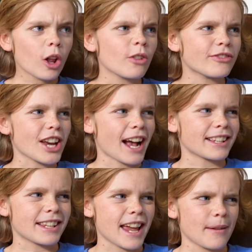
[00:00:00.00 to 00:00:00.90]
of Jack's
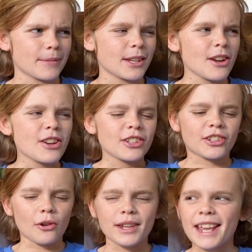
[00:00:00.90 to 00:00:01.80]
games
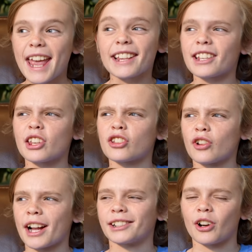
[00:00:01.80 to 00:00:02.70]
so he isn't
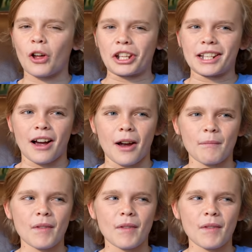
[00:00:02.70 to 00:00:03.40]
distracted all the time.